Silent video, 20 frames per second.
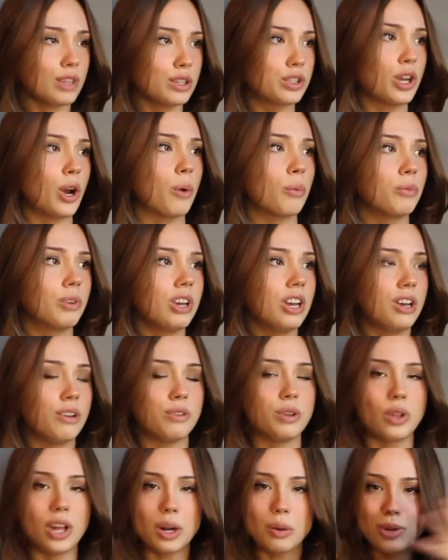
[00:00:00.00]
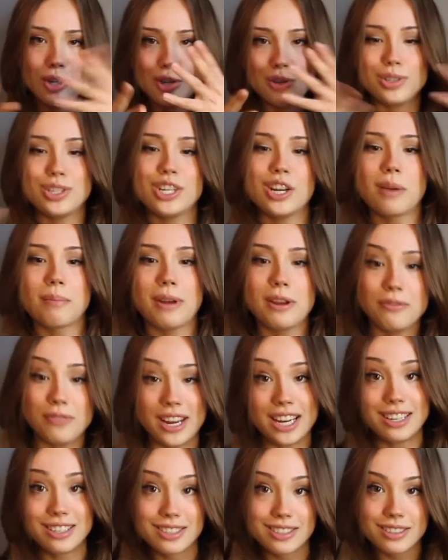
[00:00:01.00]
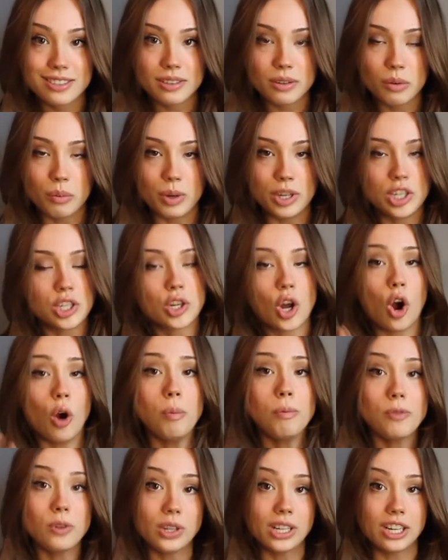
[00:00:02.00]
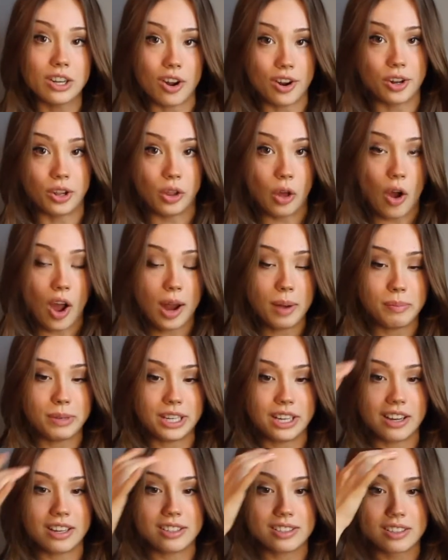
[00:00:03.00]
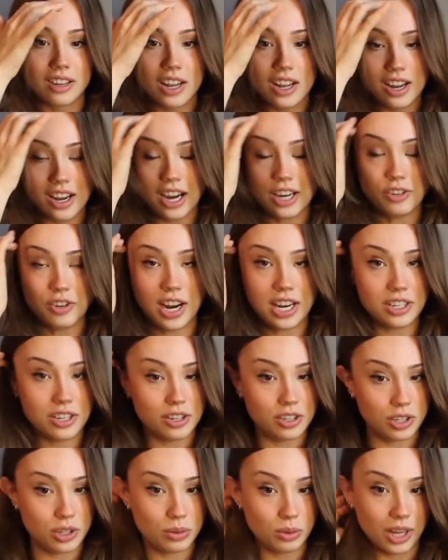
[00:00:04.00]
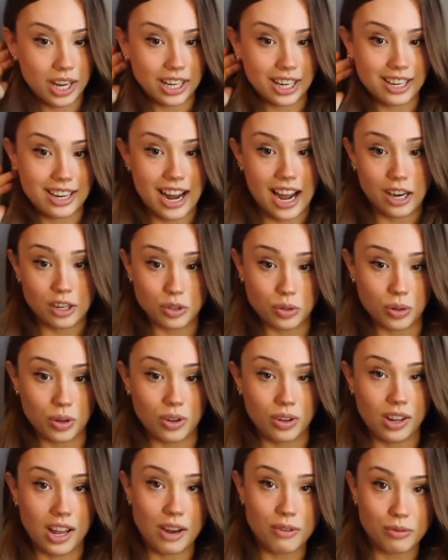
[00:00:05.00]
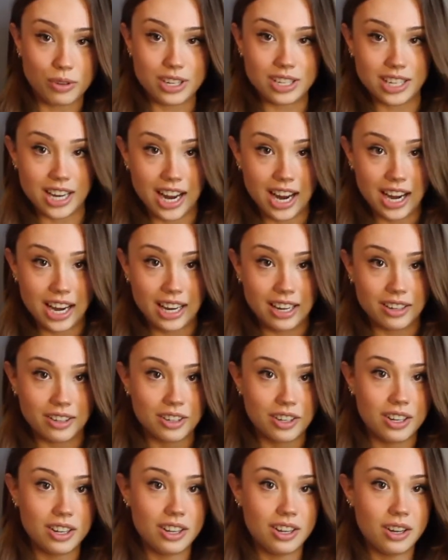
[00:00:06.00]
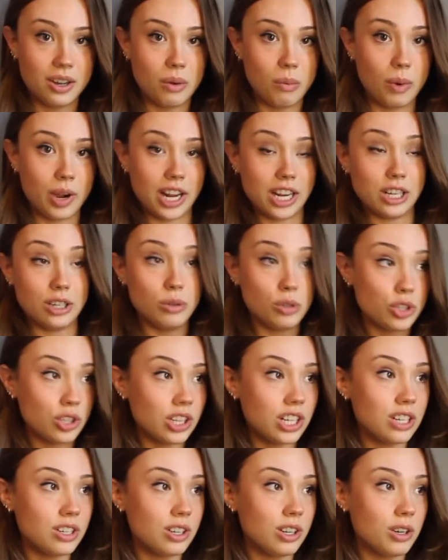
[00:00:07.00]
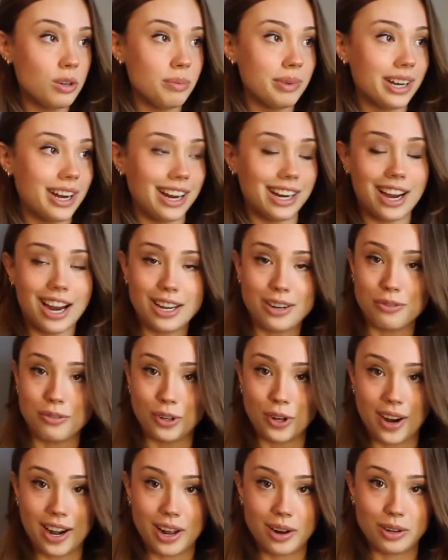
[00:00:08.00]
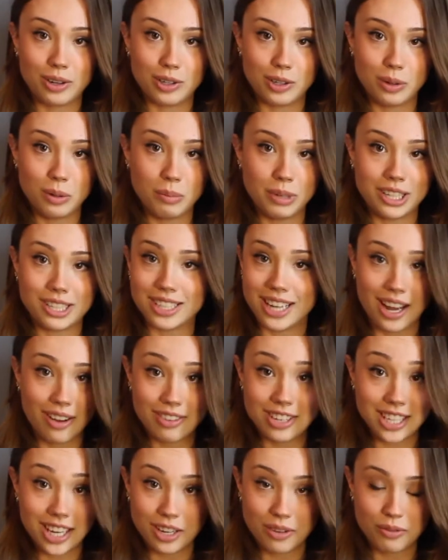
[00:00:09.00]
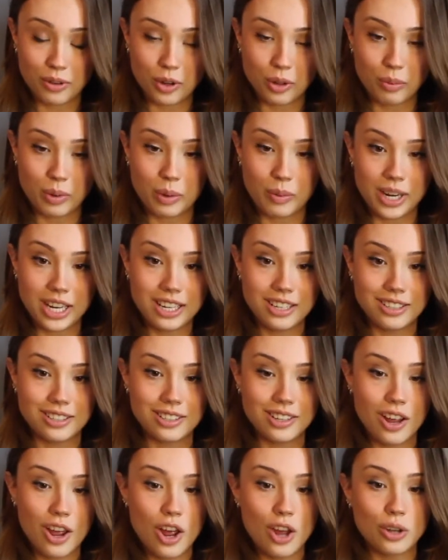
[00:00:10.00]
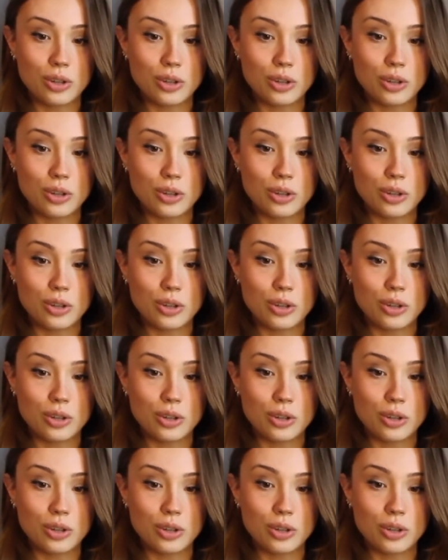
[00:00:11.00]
So if you like what you see on my face, which is hopefully not a lot because I tried to do like a natural everyday what I usually do, but I kind of forgot how to do it because I haven't done it for 3 weeks.